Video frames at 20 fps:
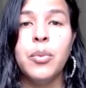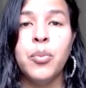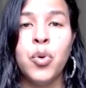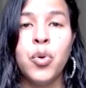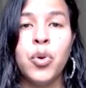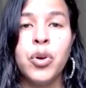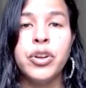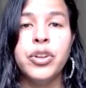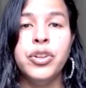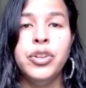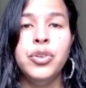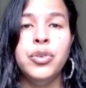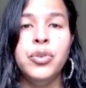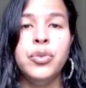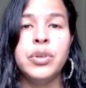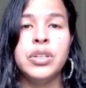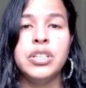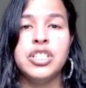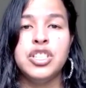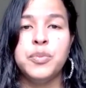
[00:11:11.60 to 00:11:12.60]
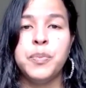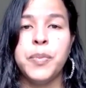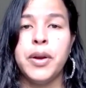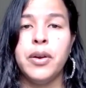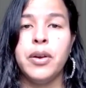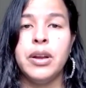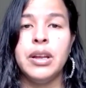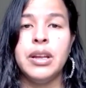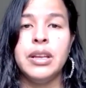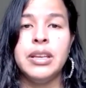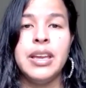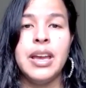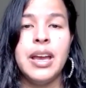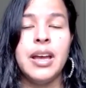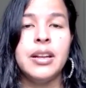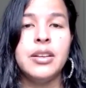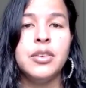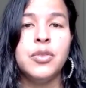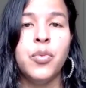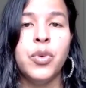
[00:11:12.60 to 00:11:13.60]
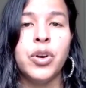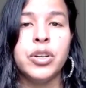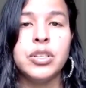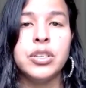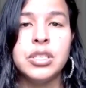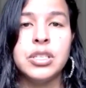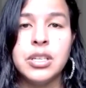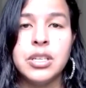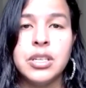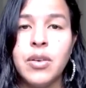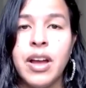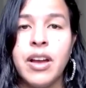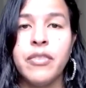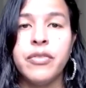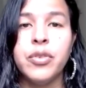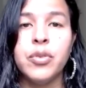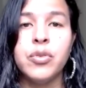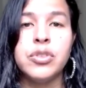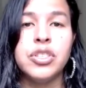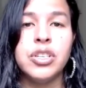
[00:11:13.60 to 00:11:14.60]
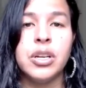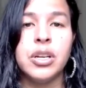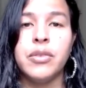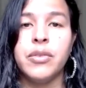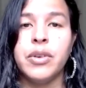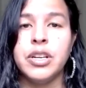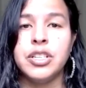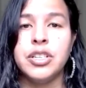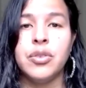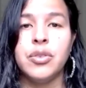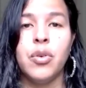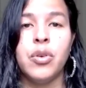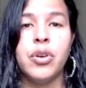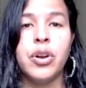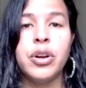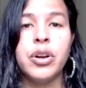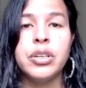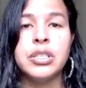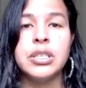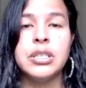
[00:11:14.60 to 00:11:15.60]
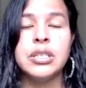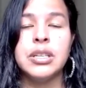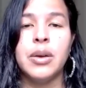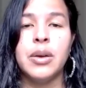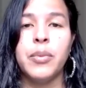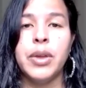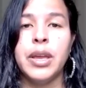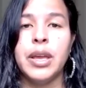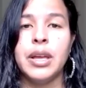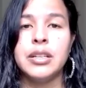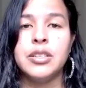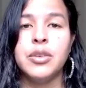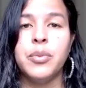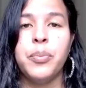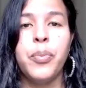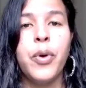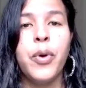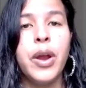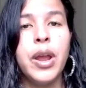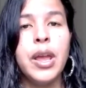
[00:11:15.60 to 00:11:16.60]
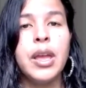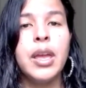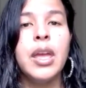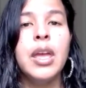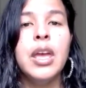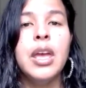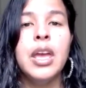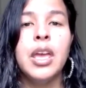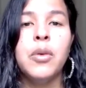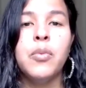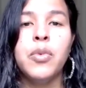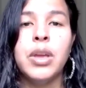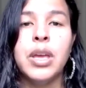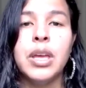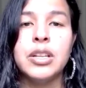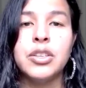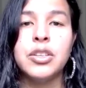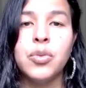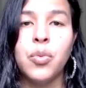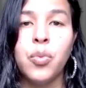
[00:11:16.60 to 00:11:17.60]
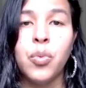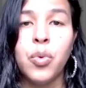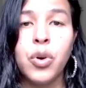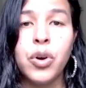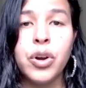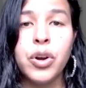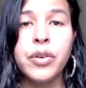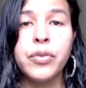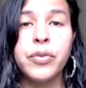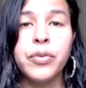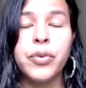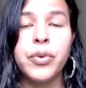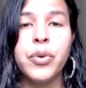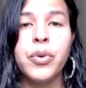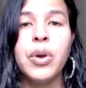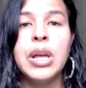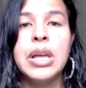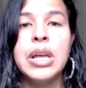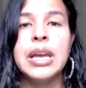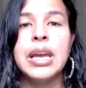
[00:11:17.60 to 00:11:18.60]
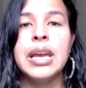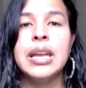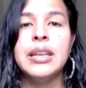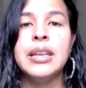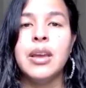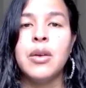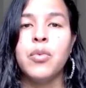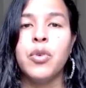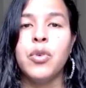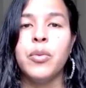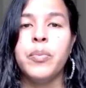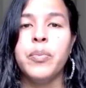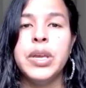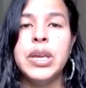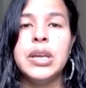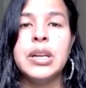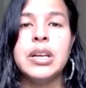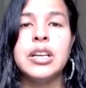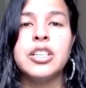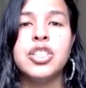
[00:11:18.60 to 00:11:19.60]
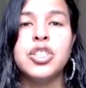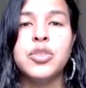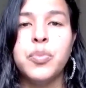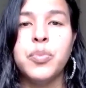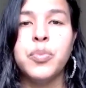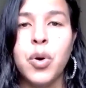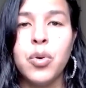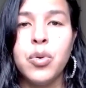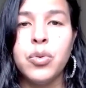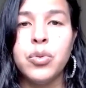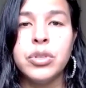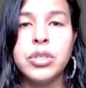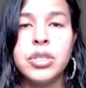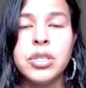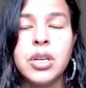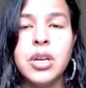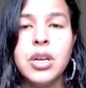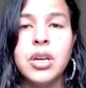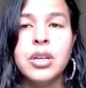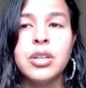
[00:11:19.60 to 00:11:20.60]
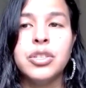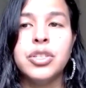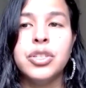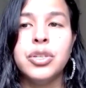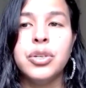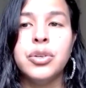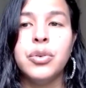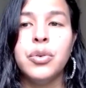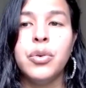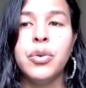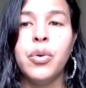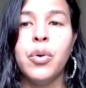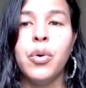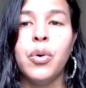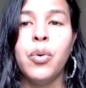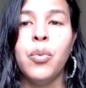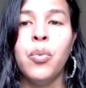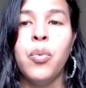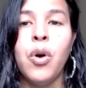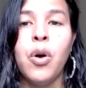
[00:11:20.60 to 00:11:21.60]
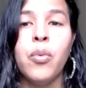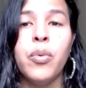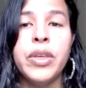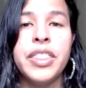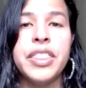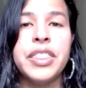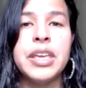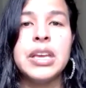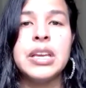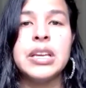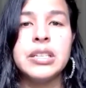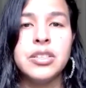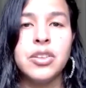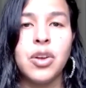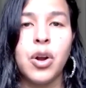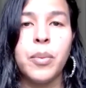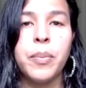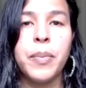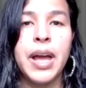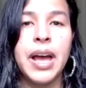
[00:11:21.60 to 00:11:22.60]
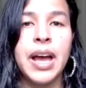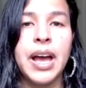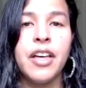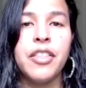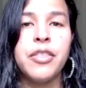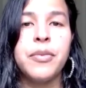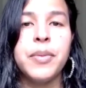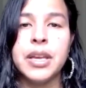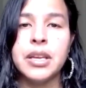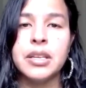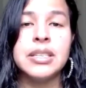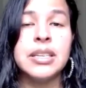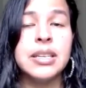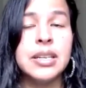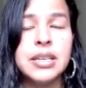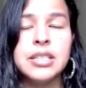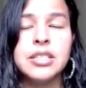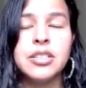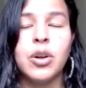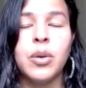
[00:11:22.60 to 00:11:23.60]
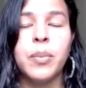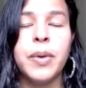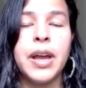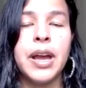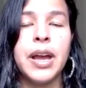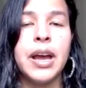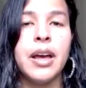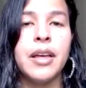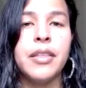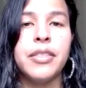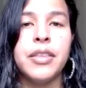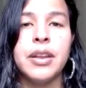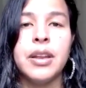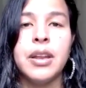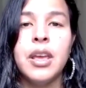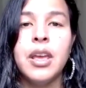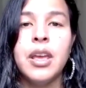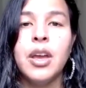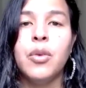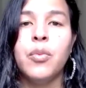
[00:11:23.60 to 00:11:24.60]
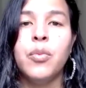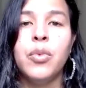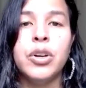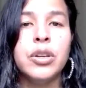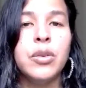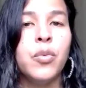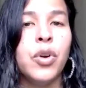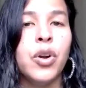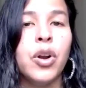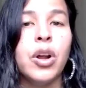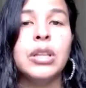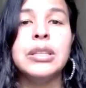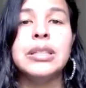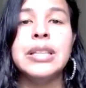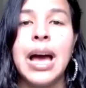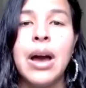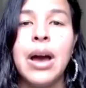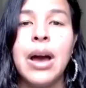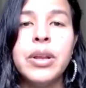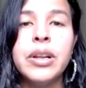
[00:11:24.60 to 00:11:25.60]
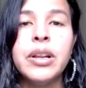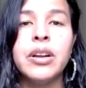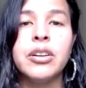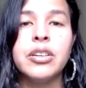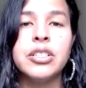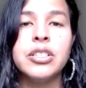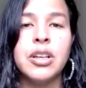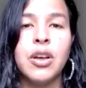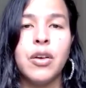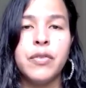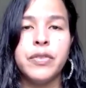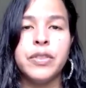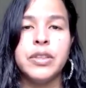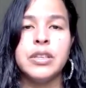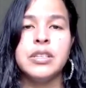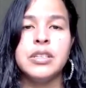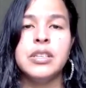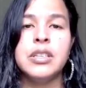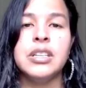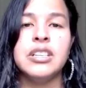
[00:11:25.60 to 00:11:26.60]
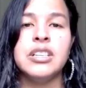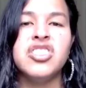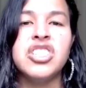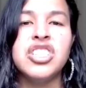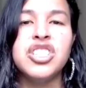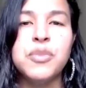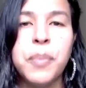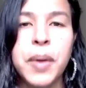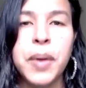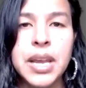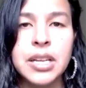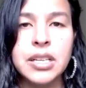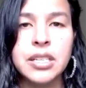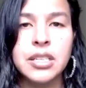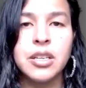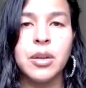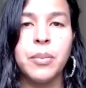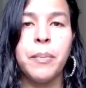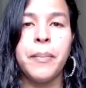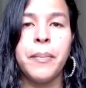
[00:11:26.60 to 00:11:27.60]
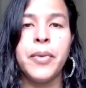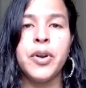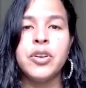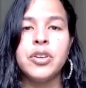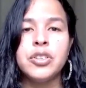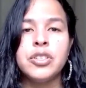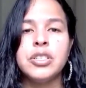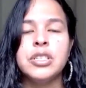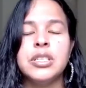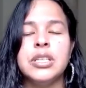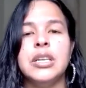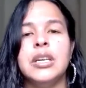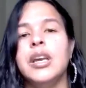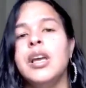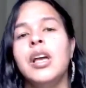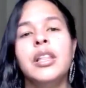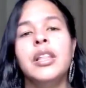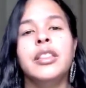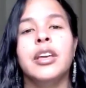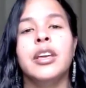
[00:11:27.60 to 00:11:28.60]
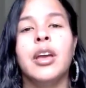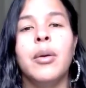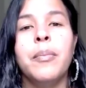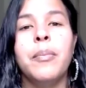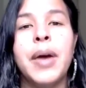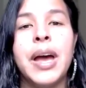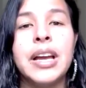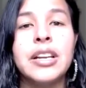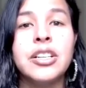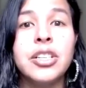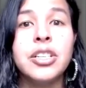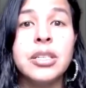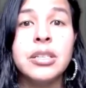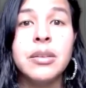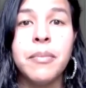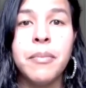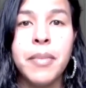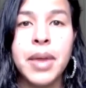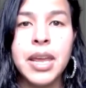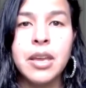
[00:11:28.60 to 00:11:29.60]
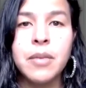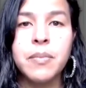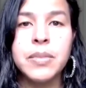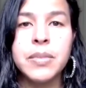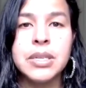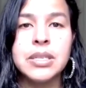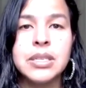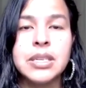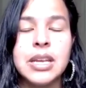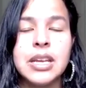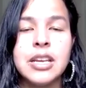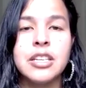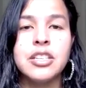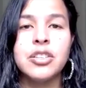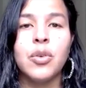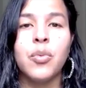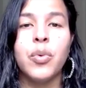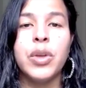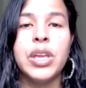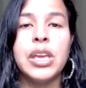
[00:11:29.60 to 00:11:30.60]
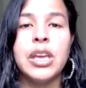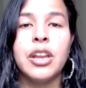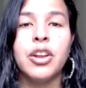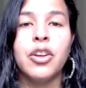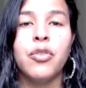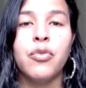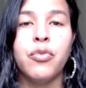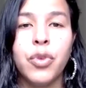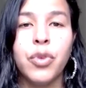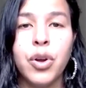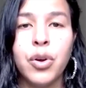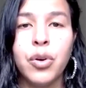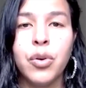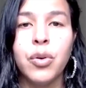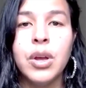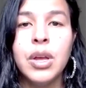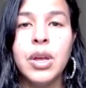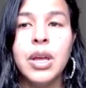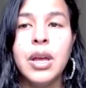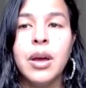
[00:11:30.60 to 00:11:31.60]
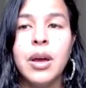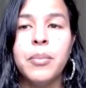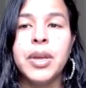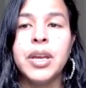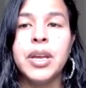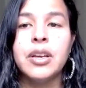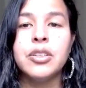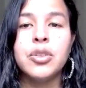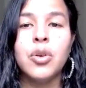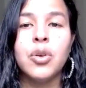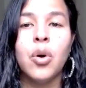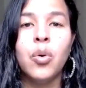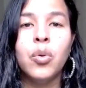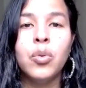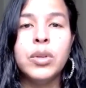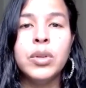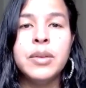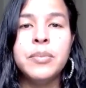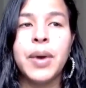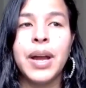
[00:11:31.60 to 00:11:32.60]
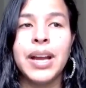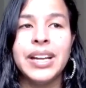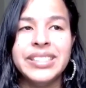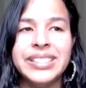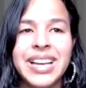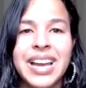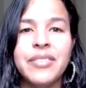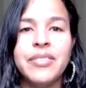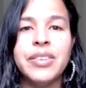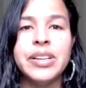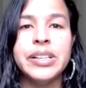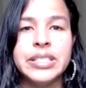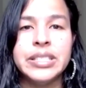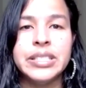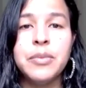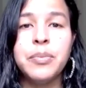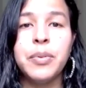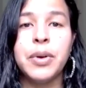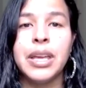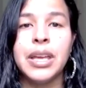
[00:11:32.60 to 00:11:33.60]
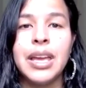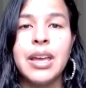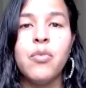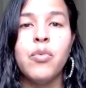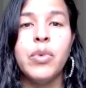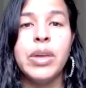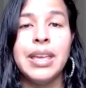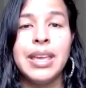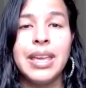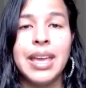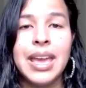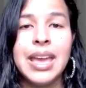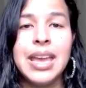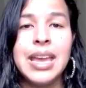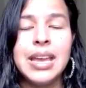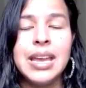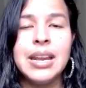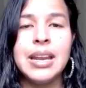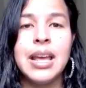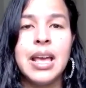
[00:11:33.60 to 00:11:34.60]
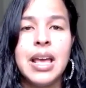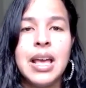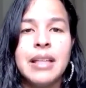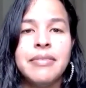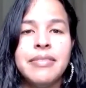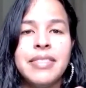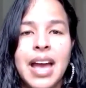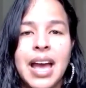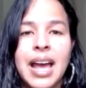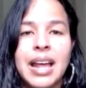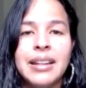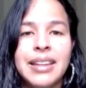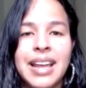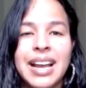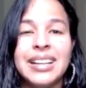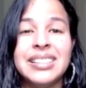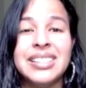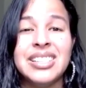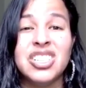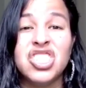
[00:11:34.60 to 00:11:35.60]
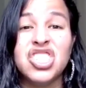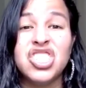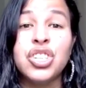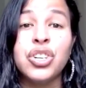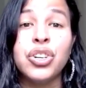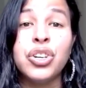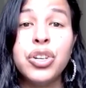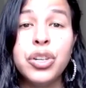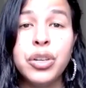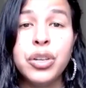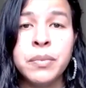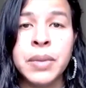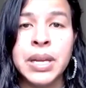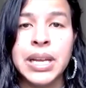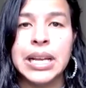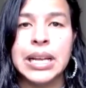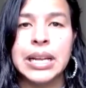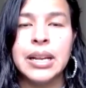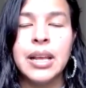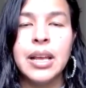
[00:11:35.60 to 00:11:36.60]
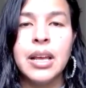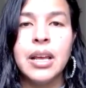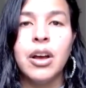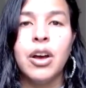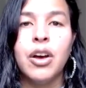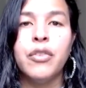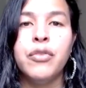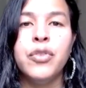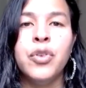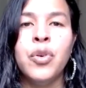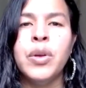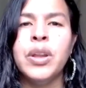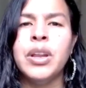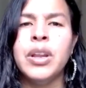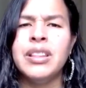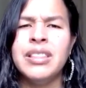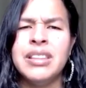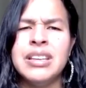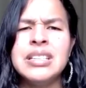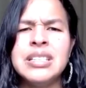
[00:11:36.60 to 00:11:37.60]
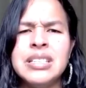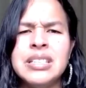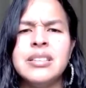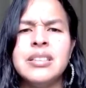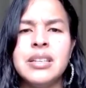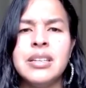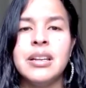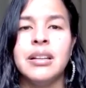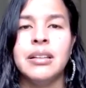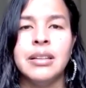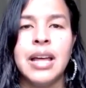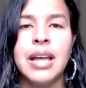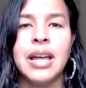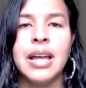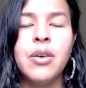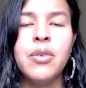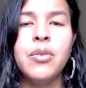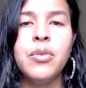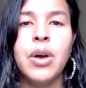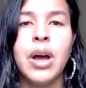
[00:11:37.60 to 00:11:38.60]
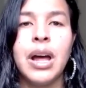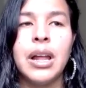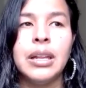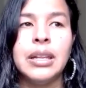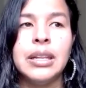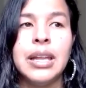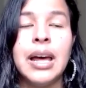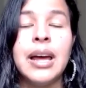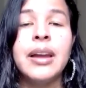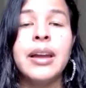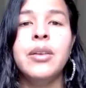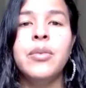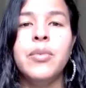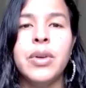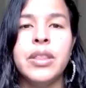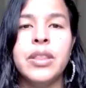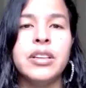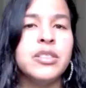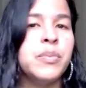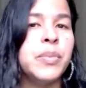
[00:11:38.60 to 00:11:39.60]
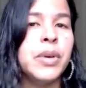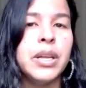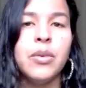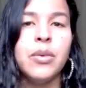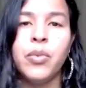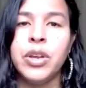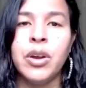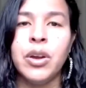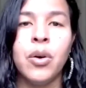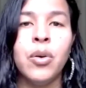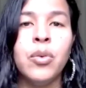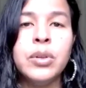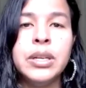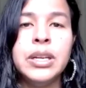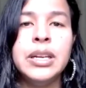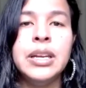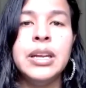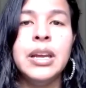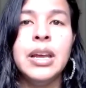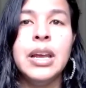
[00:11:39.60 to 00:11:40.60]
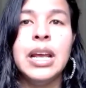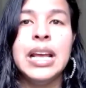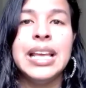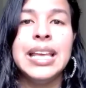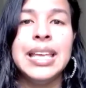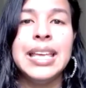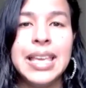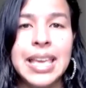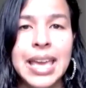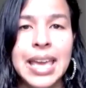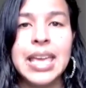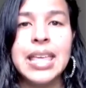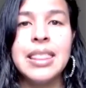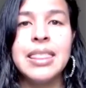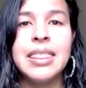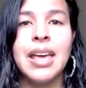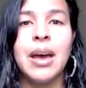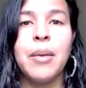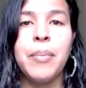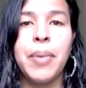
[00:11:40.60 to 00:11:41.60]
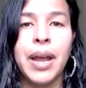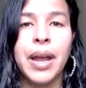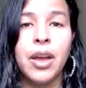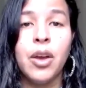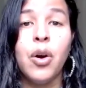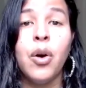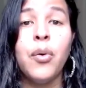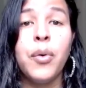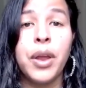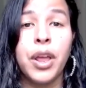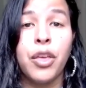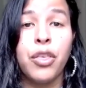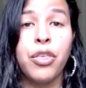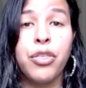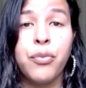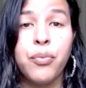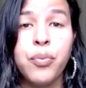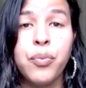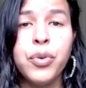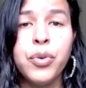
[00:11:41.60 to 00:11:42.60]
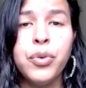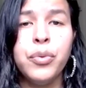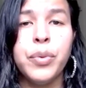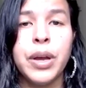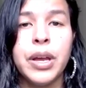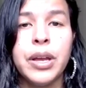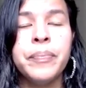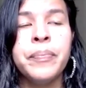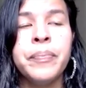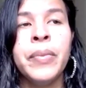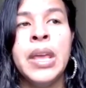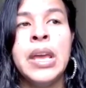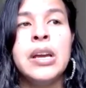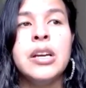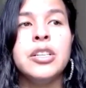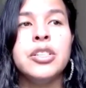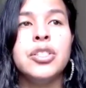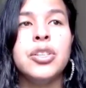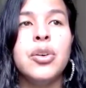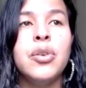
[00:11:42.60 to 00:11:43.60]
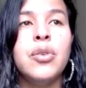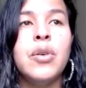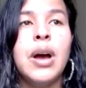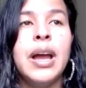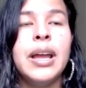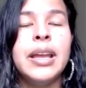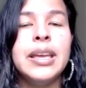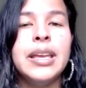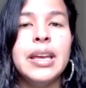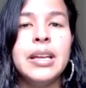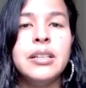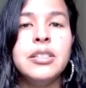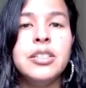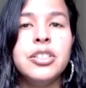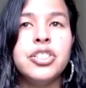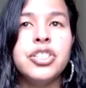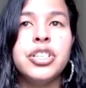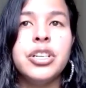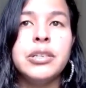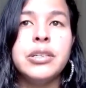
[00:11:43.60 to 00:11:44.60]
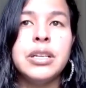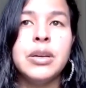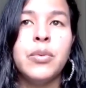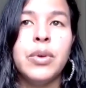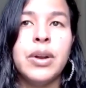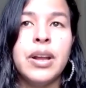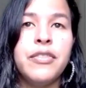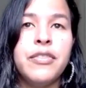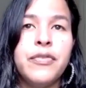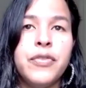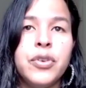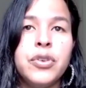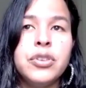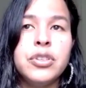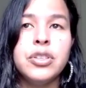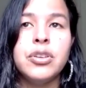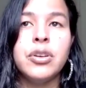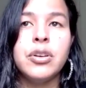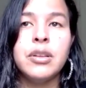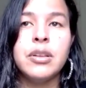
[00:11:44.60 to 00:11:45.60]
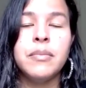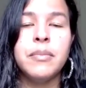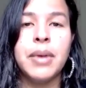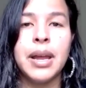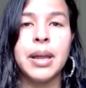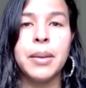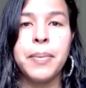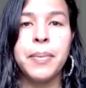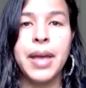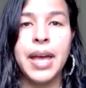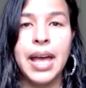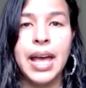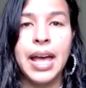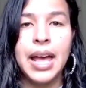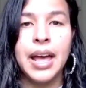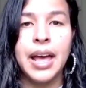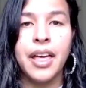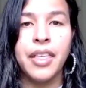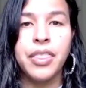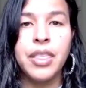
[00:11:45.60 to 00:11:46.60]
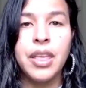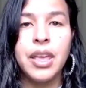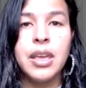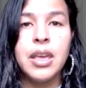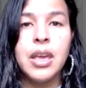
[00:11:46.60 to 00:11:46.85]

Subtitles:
born anew in spirit, yet we're still have those generational curses that we get to break and we get to work through, and yet we're being exposed to what we think is our path, because it is our path, and we're allowing ourselves the space, the mercy, the compassion to make mistakes so we can grow, because only by diving deep, again, we gain that discernment of knowing this doesn't align with us, but we only gain that by going through it. So I get to share that when I first started my path,